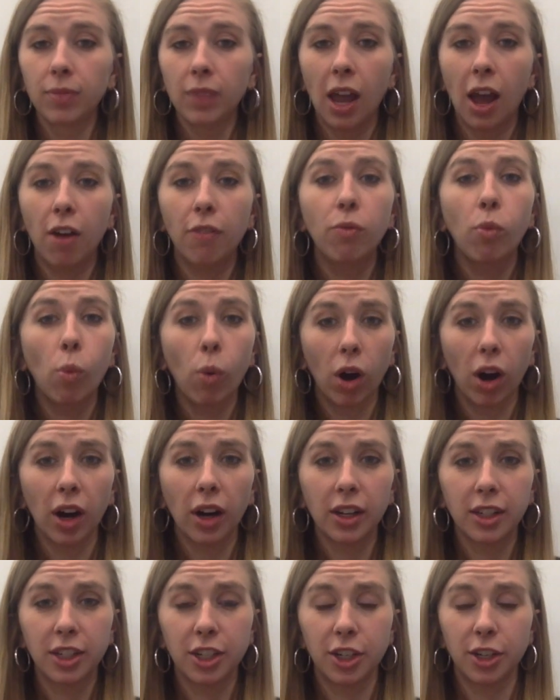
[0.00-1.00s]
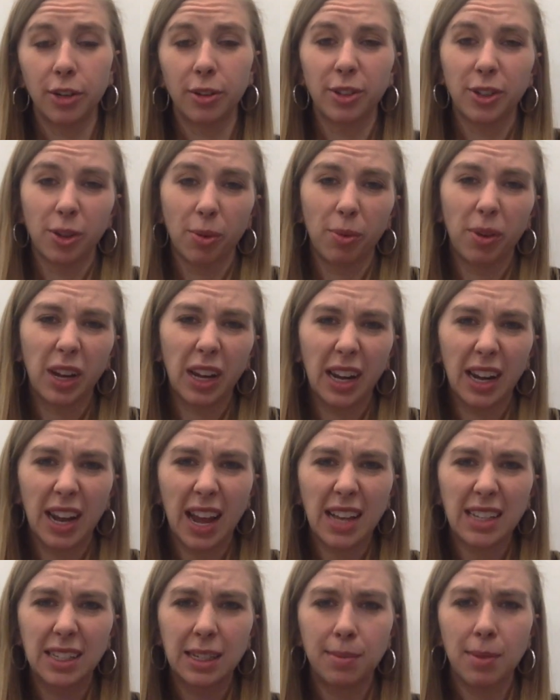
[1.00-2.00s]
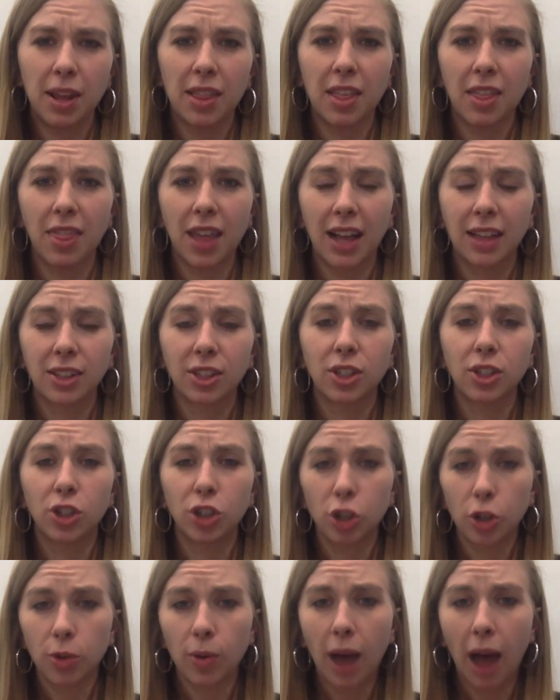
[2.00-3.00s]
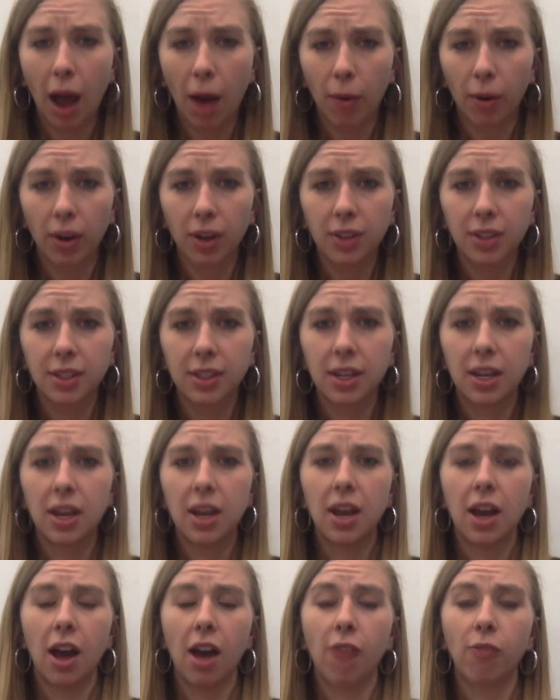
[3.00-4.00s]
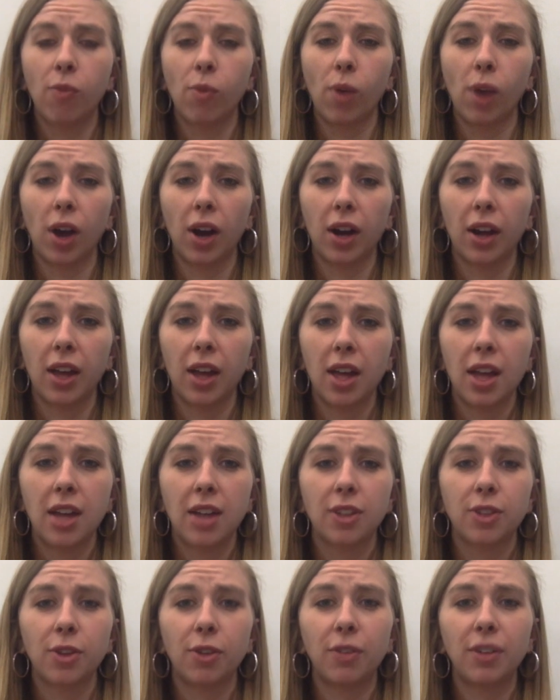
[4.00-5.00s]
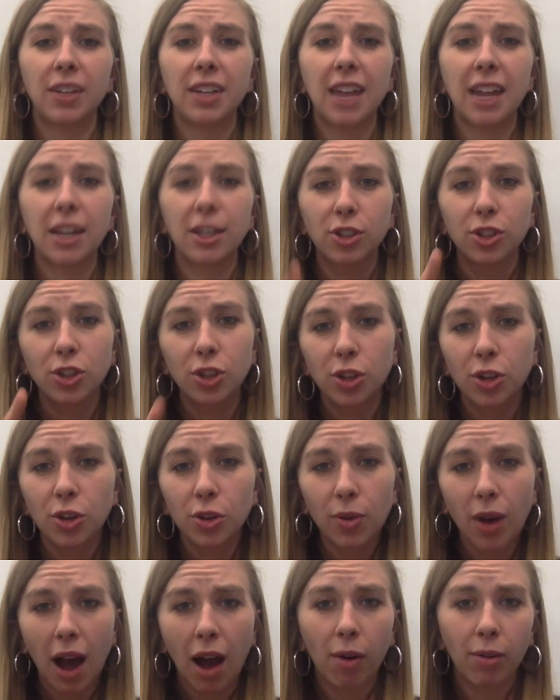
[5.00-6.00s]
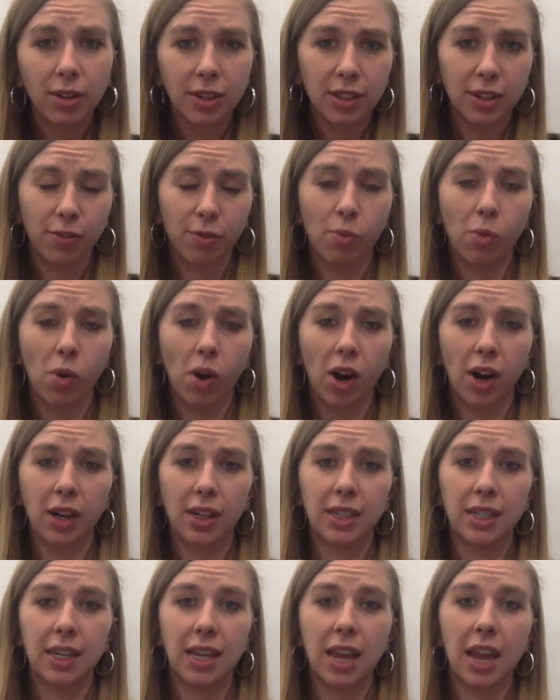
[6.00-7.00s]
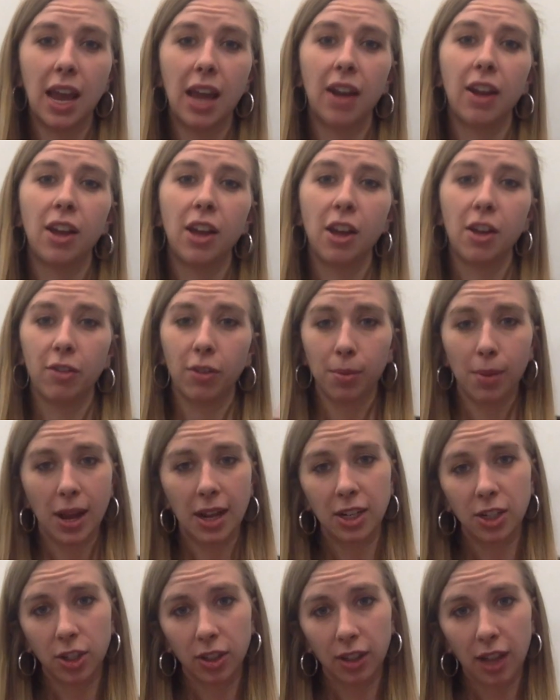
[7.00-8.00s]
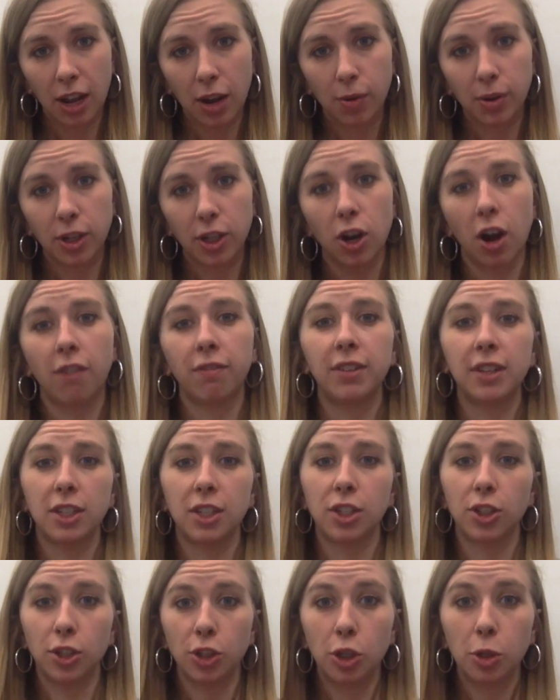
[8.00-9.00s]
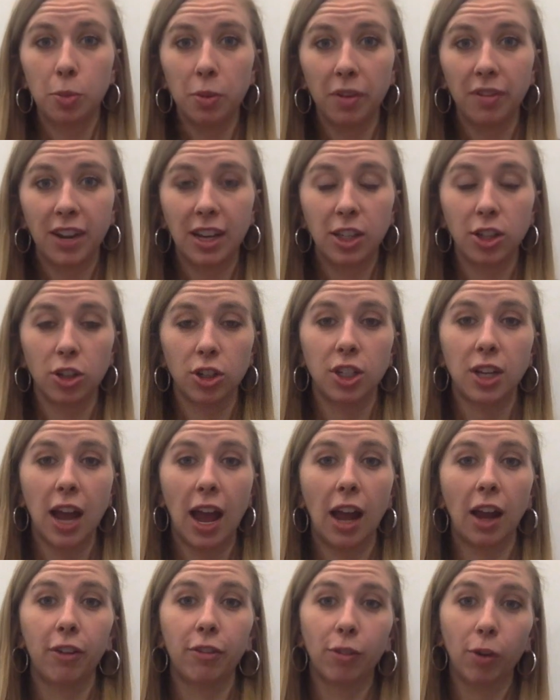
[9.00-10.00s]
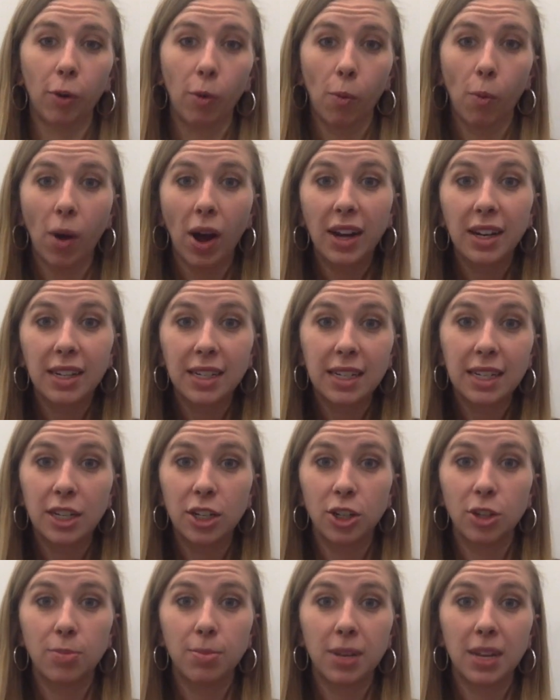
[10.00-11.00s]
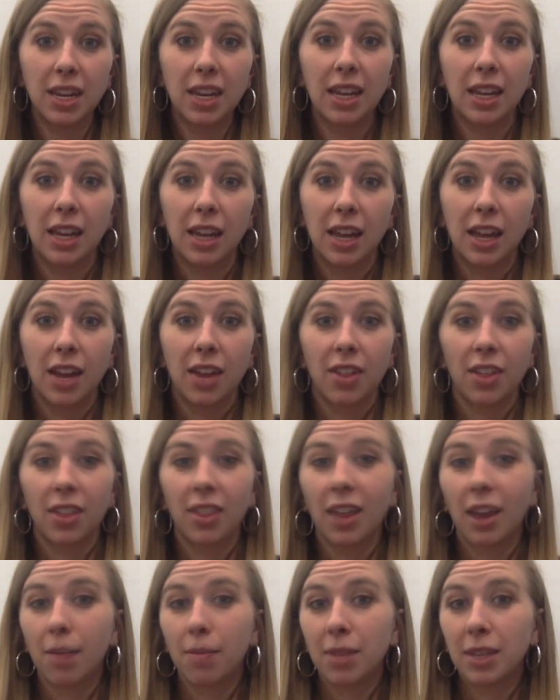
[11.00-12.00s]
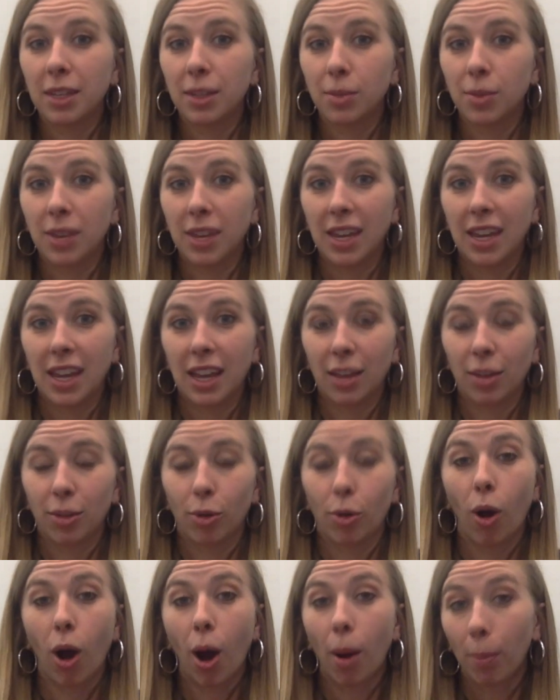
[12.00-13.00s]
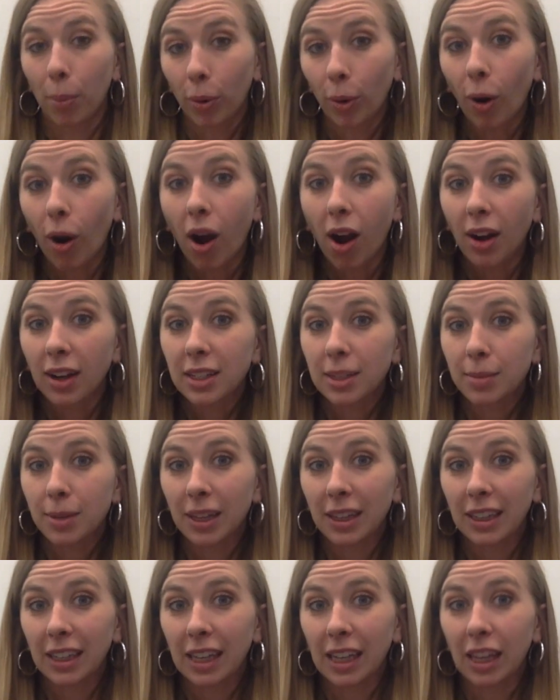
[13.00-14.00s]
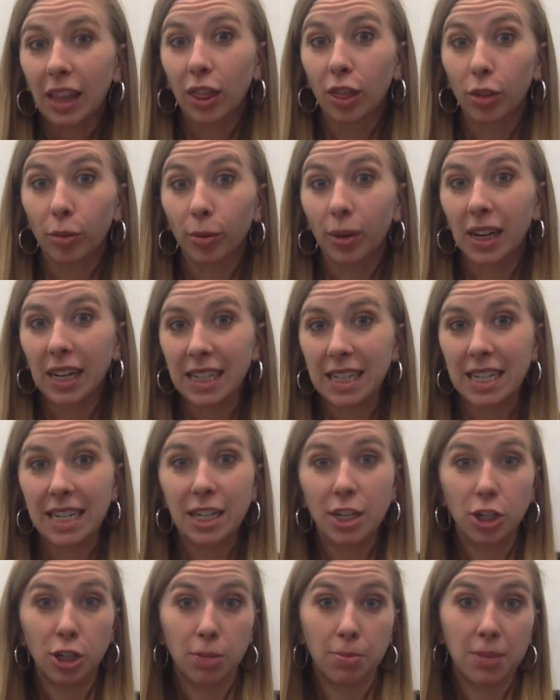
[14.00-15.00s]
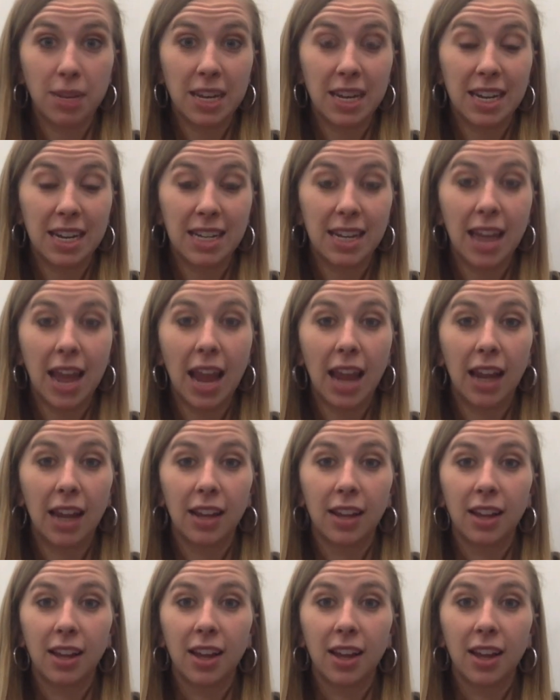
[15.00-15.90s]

of work to do. So we could guesstimate that that's 2 hours of work. So if it takes 2 hours of work to get from Enter Language Office to supervisor check for 1 TGP, then that means we can get through approximately 3 TGP a day.